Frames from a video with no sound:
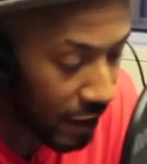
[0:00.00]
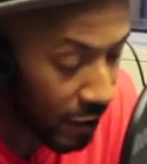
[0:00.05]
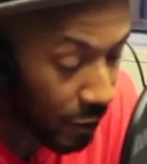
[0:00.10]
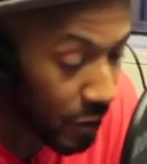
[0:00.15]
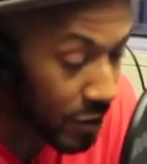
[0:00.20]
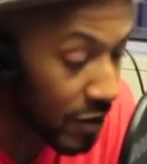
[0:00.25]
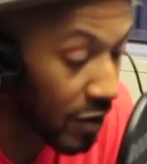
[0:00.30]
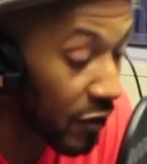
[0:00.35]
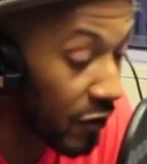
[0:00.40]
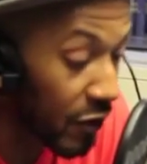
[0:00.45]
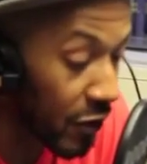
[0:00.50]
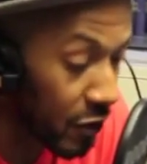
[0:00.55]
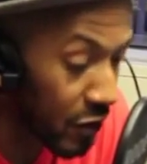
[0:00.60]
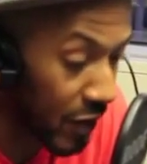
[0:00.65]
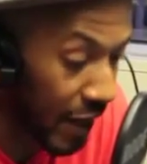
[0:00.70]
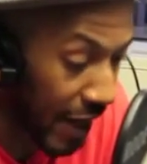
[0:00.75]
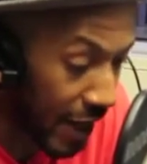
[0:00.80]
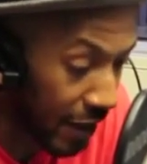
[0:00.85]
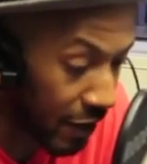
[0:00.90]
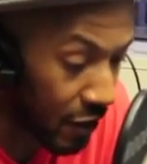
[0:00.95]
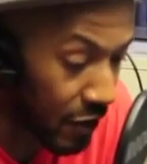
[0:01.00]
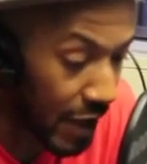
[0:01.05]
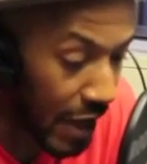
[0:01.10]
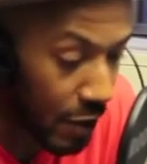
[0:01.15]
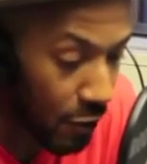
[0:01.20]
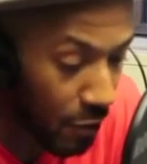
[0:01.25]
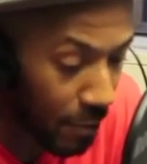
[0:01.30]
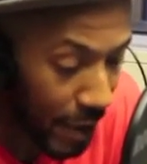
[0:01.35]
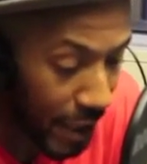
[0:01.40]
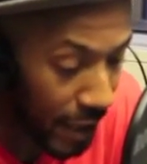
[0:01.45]
It was unfiltered anger
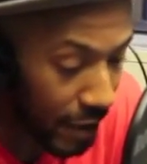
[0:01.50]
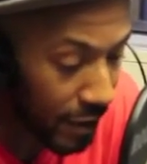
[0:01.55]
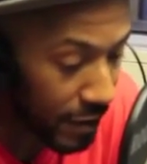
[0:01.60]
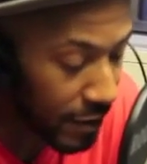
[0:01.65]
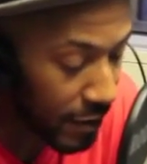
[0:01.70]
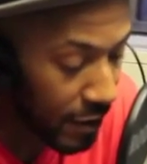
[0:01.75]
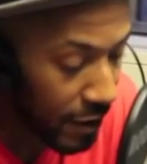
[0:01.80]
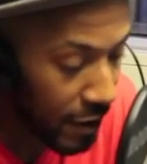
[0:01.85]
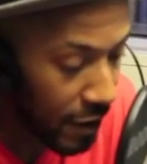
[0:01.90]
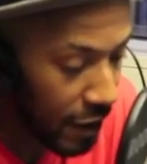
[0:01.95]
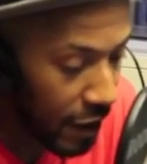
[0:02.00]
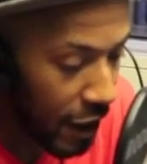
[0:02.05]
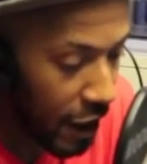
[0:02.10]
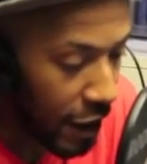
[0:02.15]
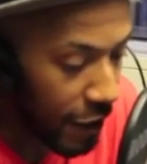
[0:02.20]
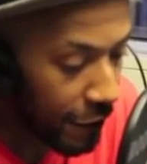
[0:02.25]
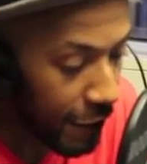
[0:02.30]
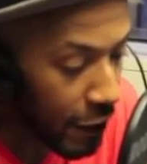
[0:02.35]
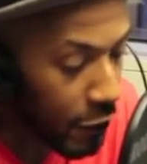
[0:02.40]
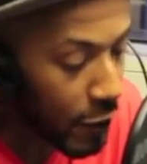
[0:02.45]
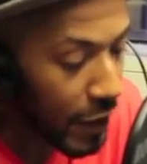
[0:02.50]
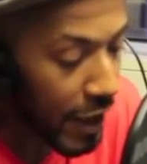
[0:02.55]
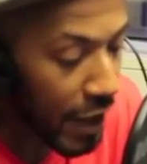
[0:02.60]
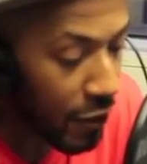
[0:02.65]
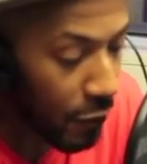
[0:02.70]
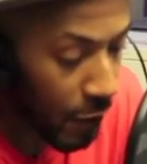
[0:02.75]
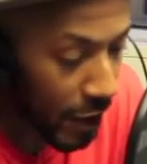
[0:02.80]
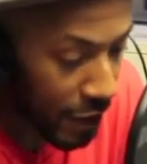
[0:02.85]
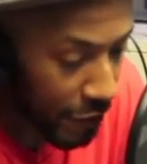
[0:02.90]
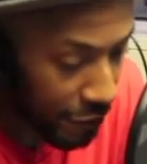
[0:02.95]
that remained. Fury
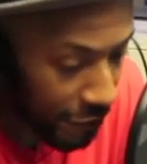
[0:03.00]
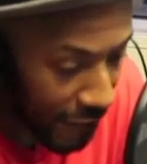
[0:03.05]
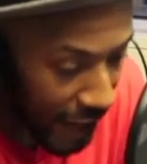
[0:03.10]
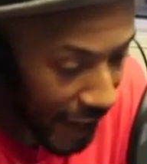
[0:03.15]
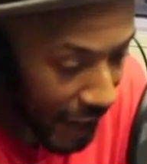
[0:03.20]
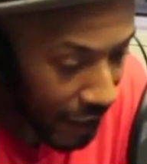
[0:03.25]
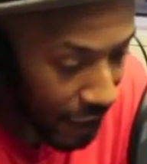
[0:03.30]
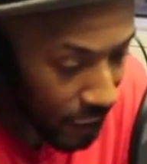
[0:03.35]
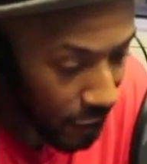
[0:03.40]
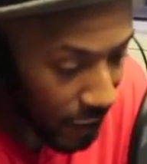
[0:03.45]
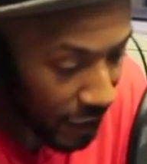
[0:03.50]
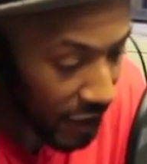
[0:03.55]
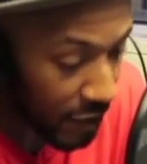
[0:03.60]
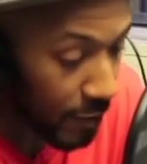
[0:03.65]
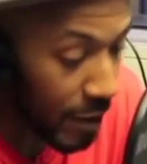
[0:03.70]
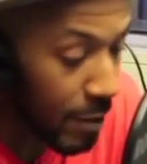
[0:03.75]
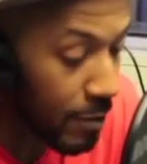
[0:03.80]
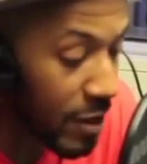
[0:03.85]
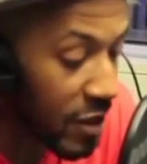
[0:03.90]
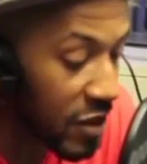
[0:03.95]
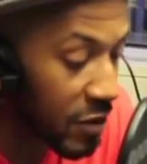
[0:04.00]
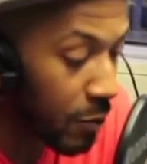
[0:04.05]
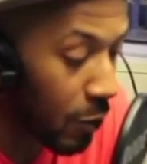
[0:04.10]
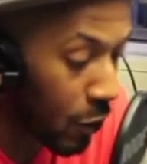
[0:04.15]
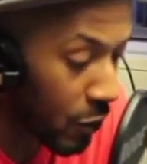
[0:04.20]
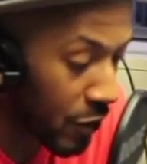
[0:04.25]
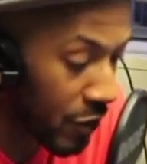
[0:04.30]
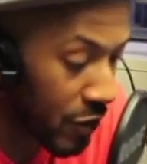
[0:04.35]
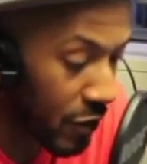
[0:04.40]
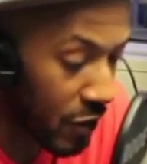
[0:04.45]
gave way to fire, and commitment
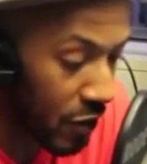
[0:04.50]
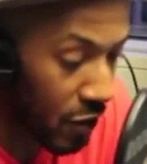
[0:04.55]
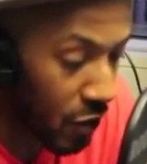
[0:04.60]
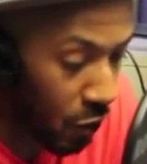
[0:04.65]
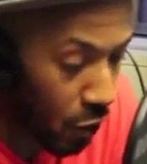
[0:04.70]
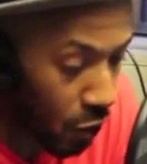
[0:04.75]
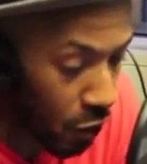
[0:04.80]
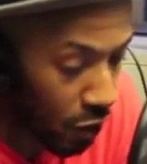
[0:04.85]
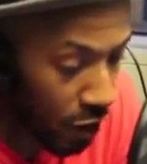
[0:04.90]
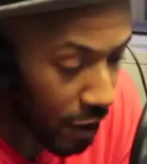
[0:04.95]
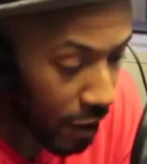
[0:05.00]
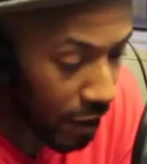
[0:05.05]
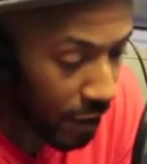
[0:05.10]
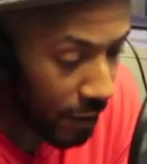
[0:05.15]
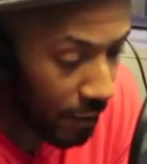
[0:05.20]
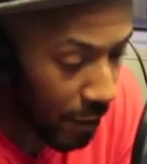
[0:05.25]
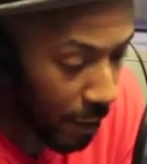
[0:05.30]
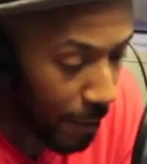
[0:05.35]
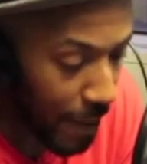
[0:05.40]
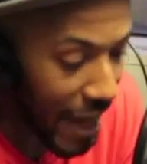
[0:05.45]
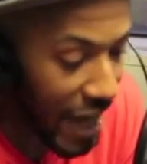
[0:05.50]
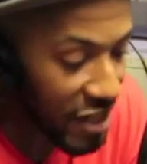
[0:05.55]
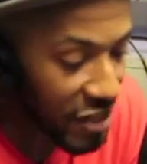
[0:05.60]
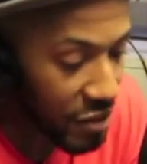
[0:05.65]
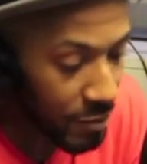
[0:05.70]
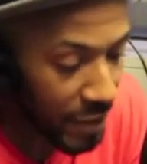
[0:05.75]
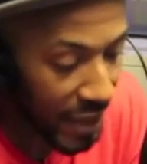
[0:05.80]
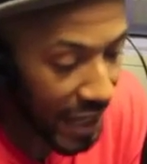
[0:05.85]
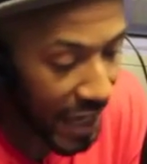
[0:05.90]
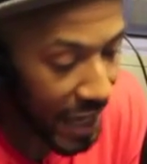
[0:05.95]
smoldered to the core. My
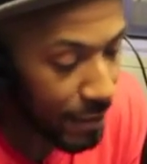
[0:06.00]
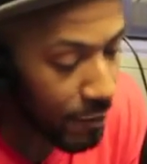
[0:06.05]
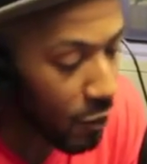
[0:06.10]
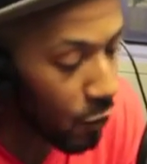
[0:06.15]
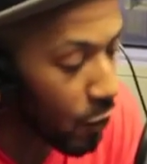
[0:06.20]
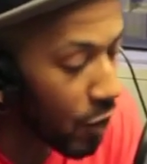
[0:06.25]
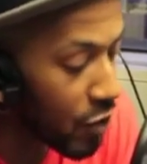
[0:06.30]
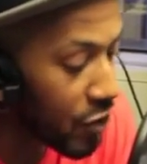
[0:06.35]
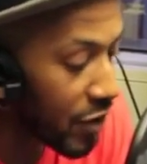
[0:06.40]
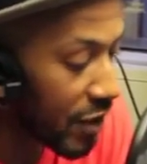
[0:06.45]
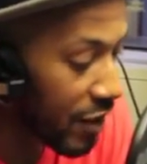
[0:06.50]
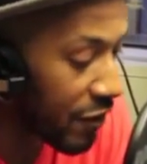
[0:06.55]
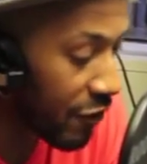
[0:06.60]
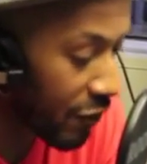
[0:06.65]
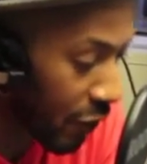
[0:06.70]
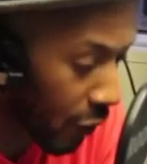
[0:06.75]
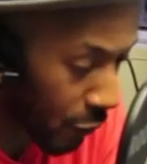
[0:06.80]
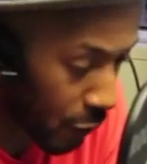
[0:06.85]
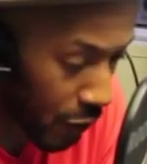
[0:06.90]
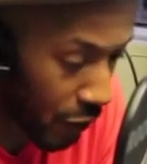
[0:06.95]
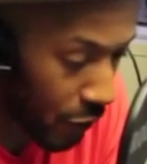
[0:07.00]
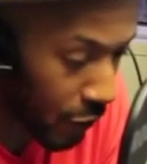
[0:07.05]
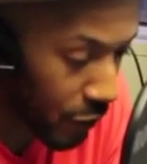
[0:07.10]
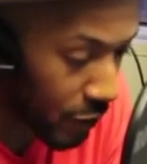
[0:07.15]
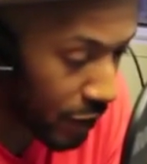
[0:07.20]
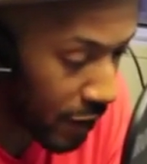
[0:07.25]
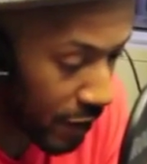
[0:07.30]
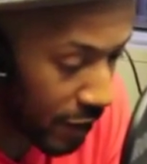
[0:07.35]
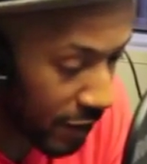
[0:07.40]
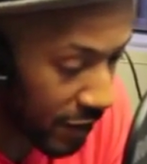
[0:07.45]
passion became a raging inferno,
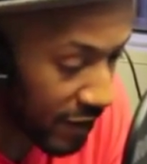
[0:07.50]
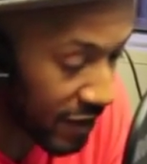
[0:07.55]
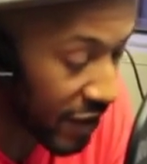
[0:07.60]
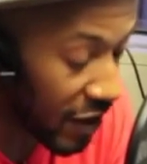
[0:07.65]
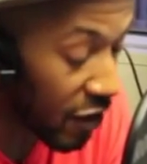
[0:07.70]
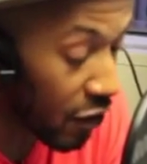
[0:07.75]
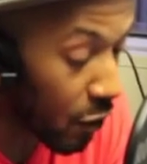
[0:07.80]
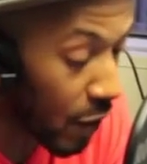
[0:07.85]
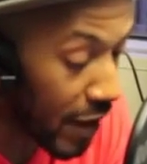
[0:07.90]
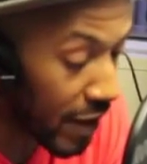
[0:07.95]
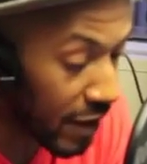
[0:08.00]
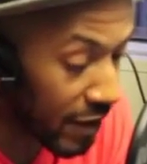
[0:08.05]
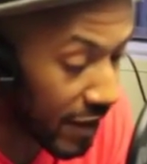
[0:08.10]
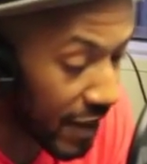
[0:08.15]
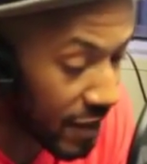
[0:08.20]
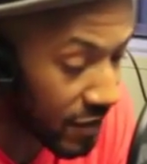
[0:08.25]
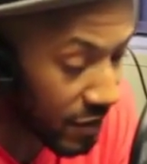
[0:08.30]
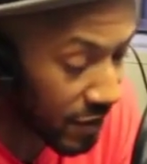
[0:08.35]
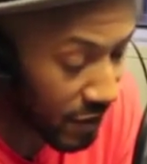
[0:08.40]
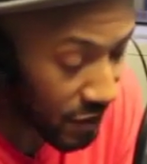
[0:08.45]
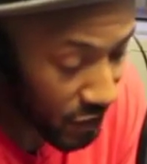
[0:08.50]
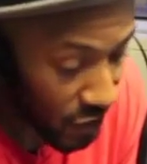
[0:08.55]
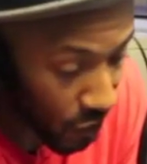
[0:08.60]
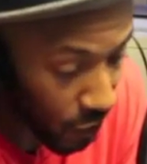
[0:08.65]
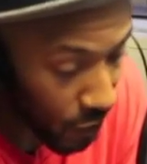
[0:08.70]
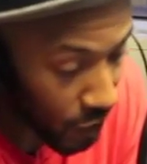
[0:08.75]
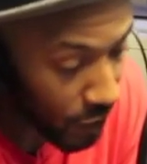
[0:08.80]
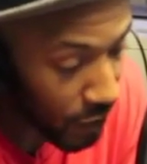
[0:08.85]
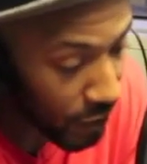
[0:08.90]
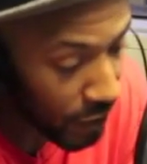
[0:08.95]
disintegrating destiny's
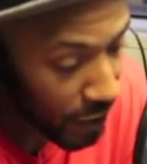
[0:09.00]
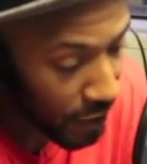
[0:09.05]
door.